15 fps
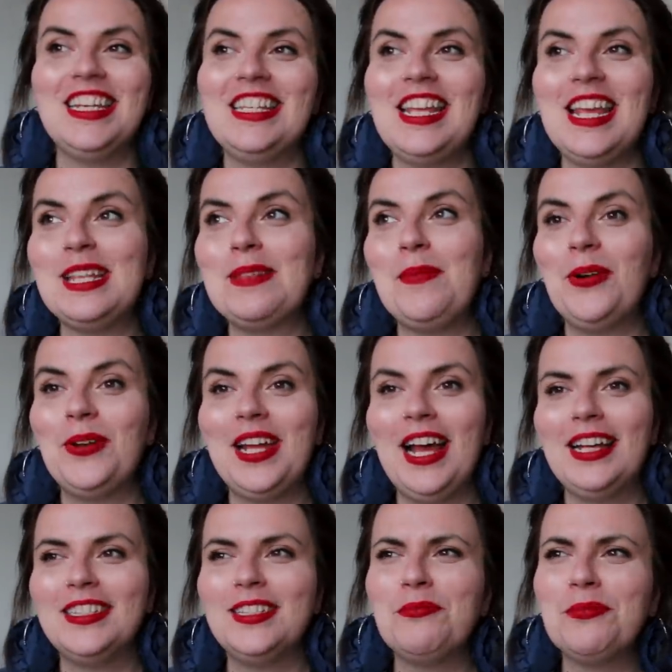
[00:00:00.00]
This is a
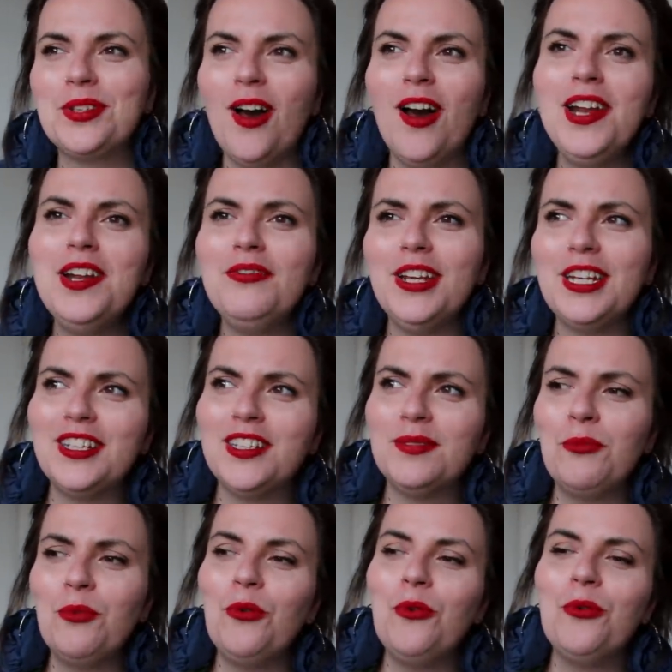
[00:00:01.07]
podcast that was kind of like
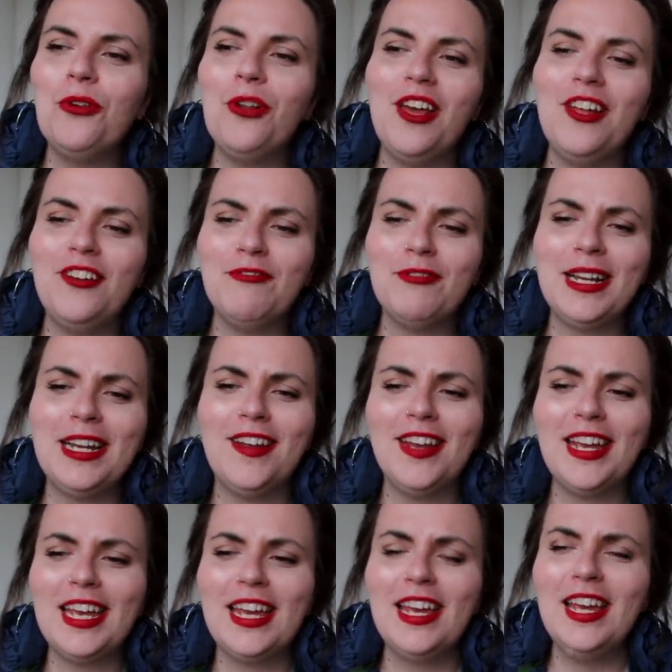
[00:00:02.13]
small and really
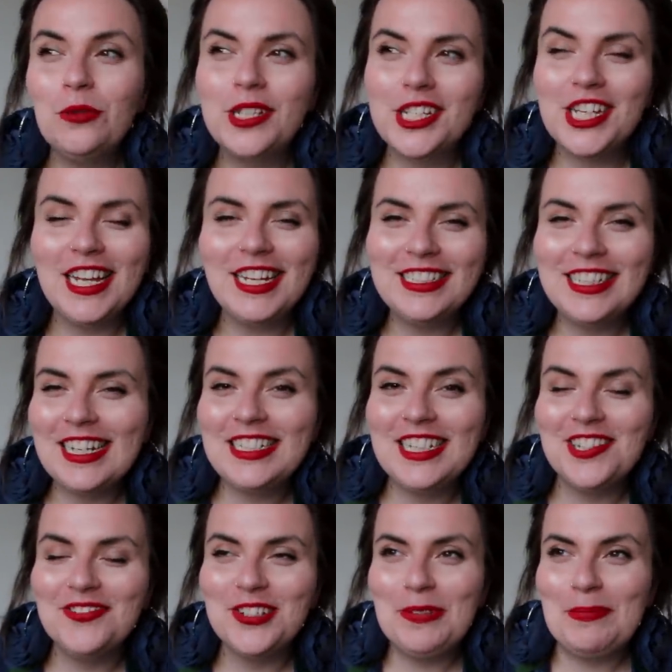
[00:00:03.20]
like cultishly
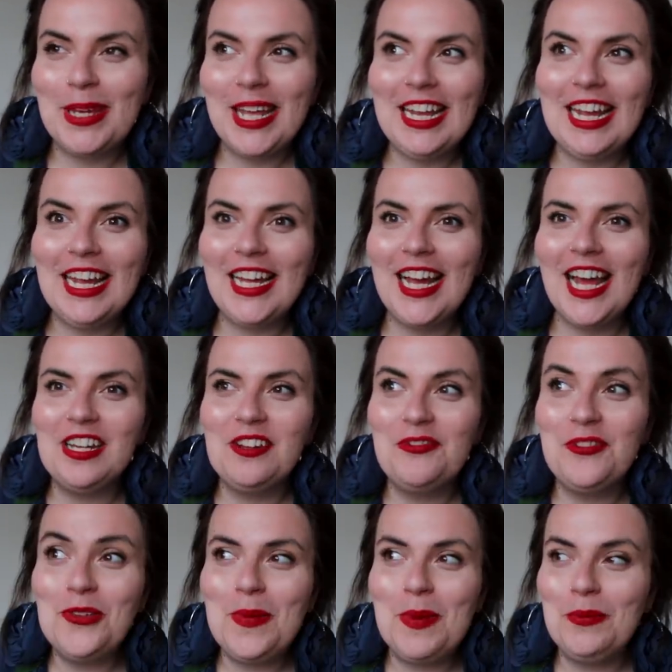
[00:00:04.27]
addictive at the beginning. And a
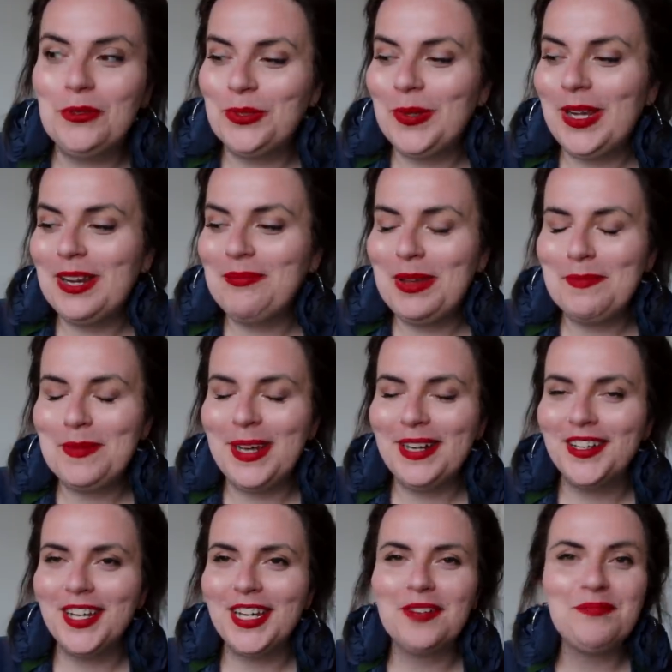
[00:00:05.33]
few people tweeted me being
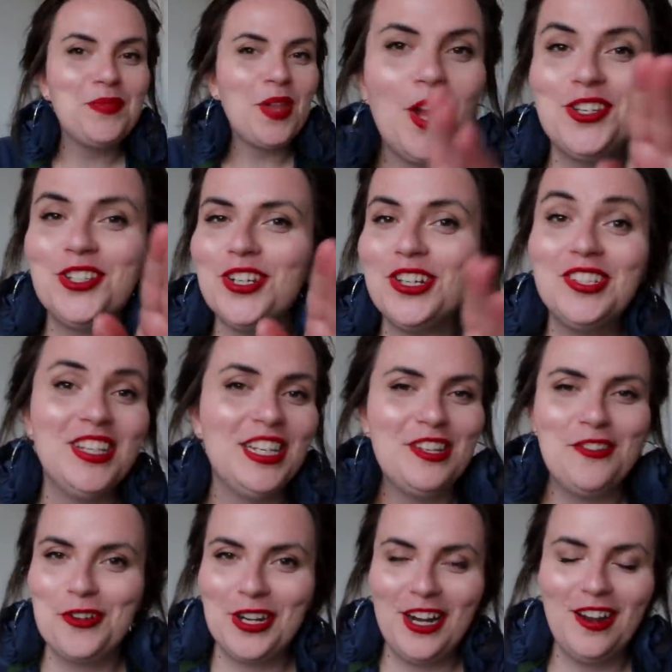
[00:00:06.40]
like, I just think
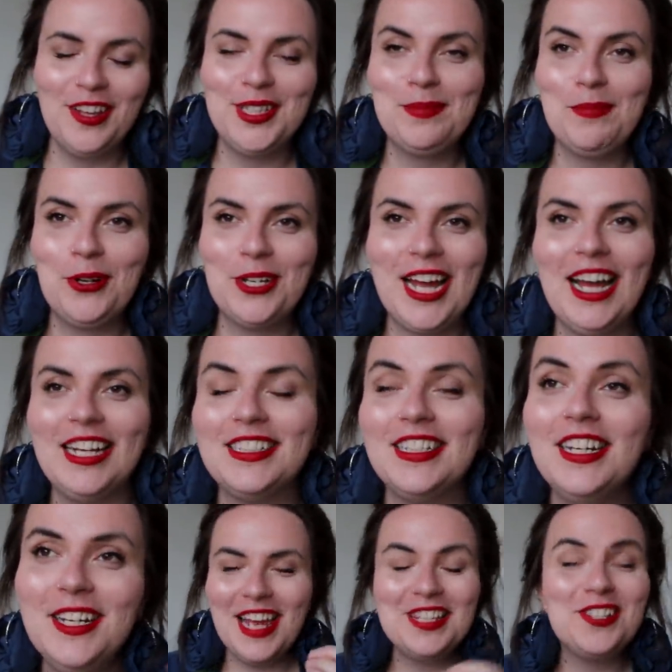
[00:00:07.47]
you're gonna like this podcast.
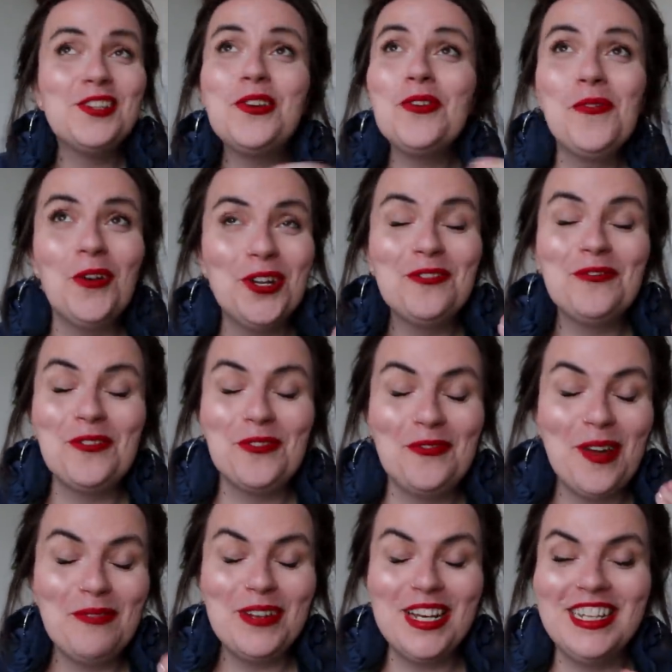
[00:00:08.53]
It's two wonderful
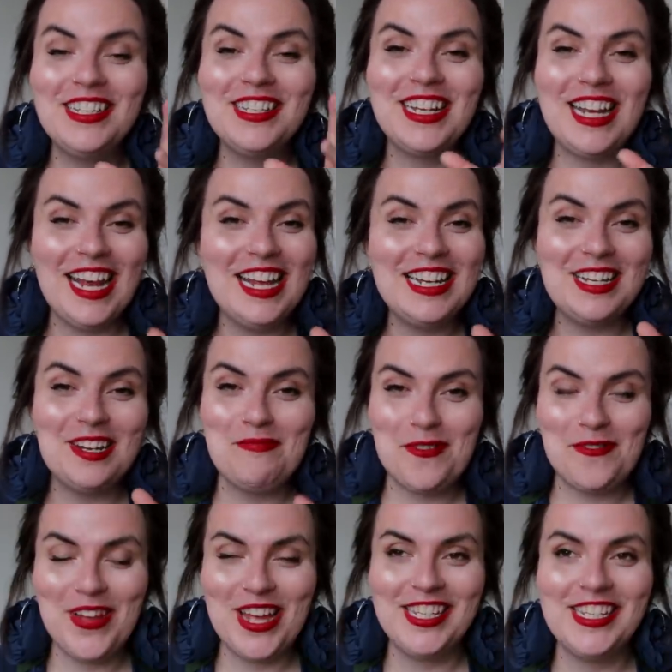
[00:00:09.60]
feminist Canadian
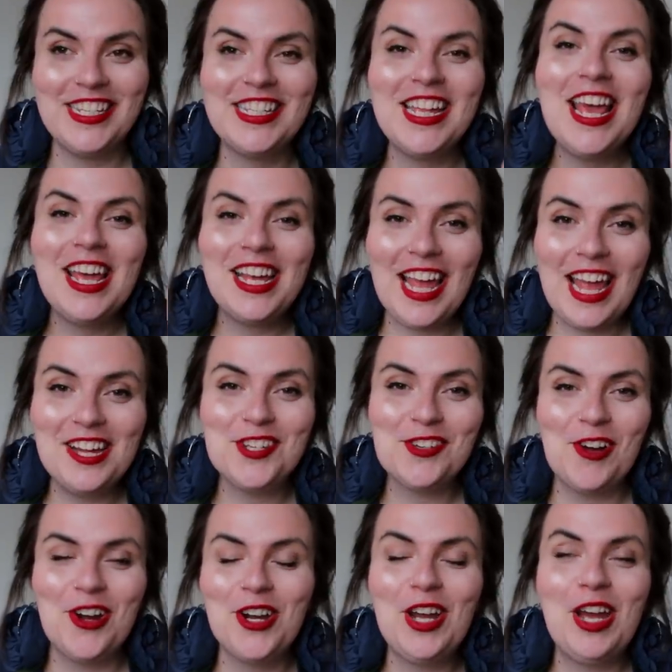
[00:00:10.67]
professors getting
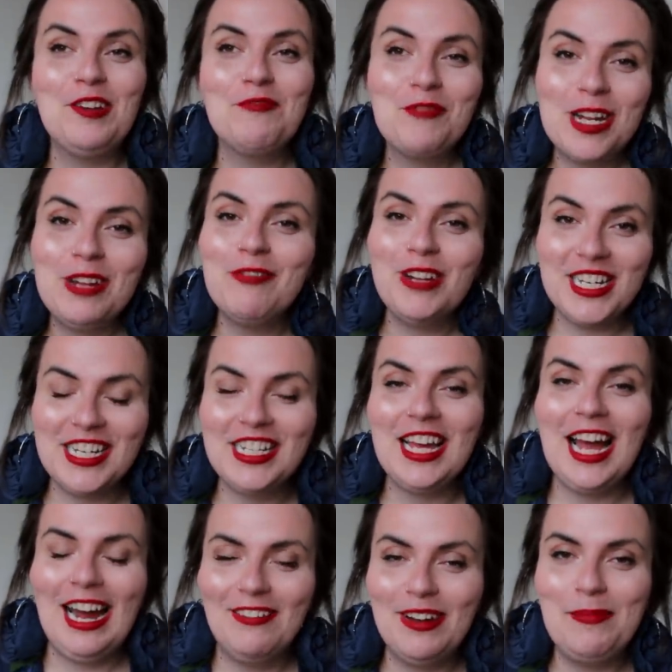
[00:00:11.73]
drunk and rereading the
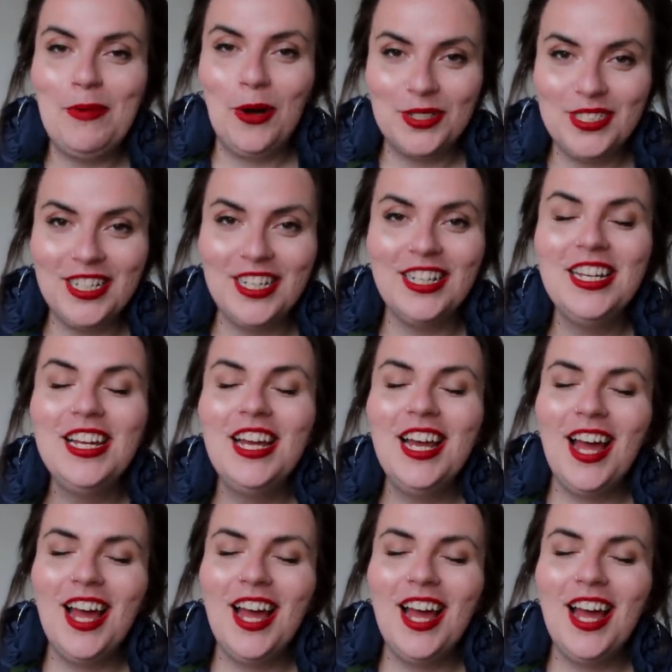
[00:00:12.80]
Harry Potter